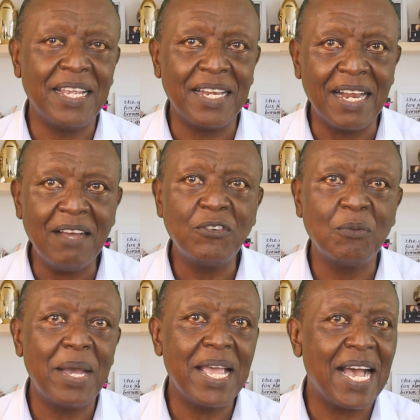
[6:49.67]
enough to
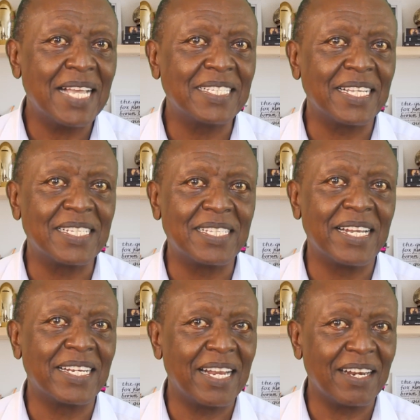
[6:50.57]
buy assets
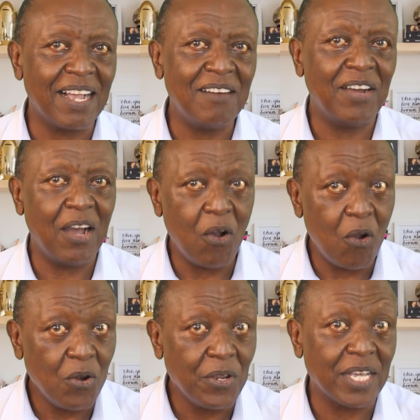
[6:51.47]
that can cover
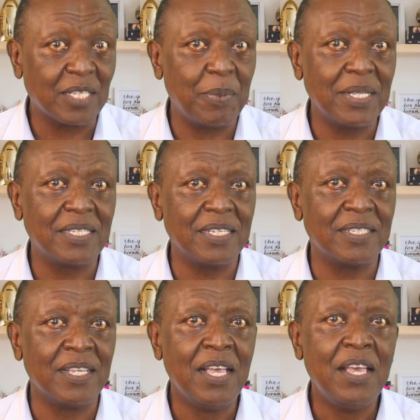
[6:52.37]
all your expenses,